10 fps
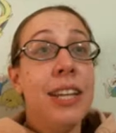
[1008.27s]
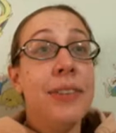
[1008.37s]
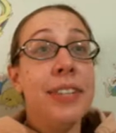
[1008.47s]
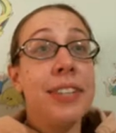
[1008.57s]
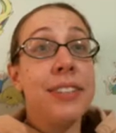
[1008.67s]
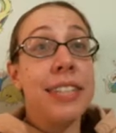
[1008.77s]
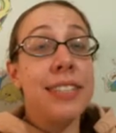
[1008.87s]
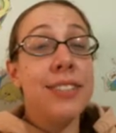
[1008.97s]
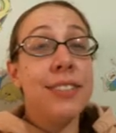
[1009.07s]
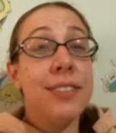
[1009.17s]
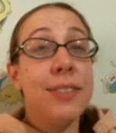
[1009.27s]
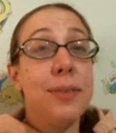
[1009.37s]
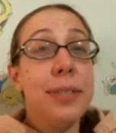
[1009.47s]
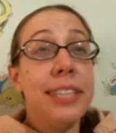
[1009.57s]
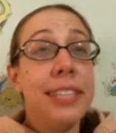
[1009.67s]
We are going to,
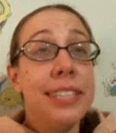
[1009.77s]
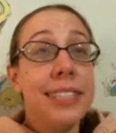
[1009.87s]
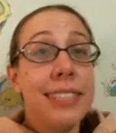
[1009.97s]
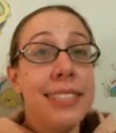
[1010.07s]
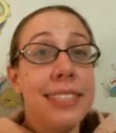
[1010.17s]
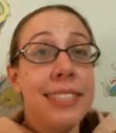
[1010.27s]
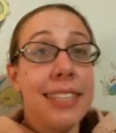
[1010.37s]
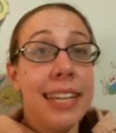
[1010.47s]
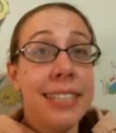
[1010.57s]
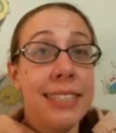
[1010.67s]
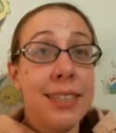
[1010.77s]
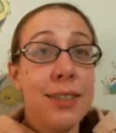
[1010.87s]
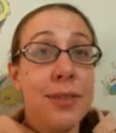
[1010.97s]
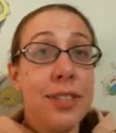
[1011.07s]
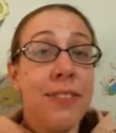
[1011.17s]
with this
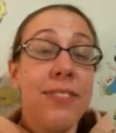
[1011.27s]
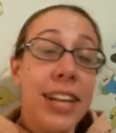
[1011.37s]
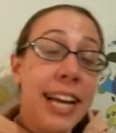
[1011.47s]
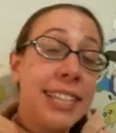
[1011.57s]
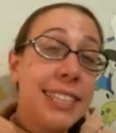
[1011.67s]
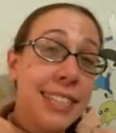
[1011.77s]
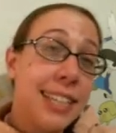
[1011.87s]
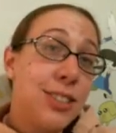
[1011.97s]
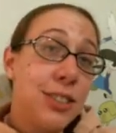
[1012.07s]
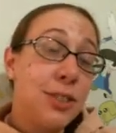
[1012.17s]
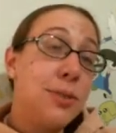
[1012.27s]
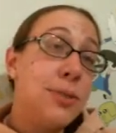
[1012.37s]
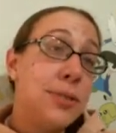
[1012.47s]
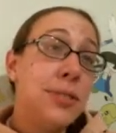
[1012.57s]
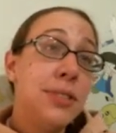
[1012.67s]
selected, with the black selection
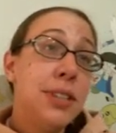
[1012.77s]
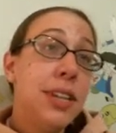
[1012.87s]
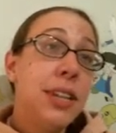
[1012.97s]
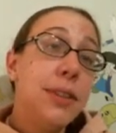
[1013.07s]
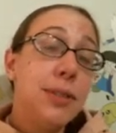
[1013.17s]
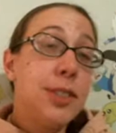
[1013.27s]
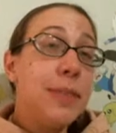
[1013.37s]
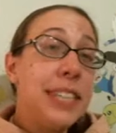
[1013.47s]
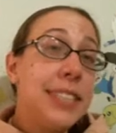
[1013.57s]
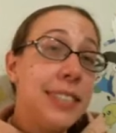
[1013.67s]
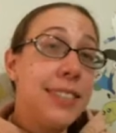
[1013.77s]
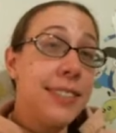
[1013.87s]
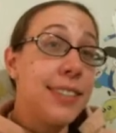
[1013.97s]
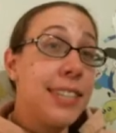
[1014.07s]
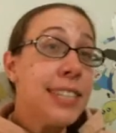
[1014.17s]
tool, which makes a
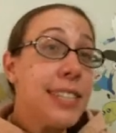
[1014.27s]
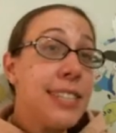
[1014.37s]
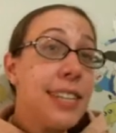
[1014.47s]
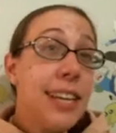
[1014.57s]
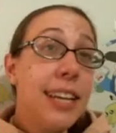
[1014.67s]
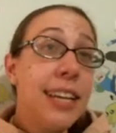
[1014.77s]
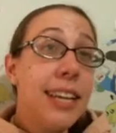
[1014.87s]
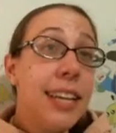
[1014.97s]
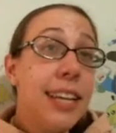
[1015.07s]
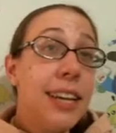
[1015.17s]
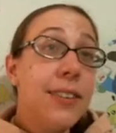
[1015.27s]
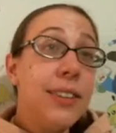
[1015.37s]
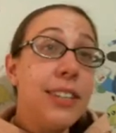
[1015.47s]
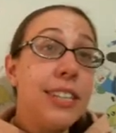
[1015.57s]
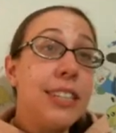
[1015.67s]
difference, we
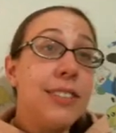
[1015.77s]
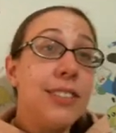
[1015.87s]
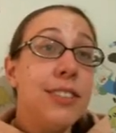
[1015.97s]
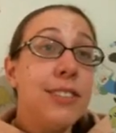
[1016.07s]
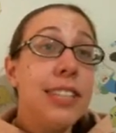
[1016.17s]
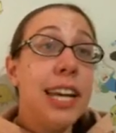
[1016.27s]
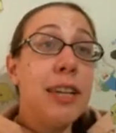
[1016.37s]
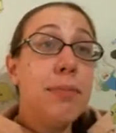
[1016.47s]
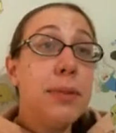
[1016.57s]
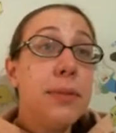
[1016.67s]
are going to go to Type,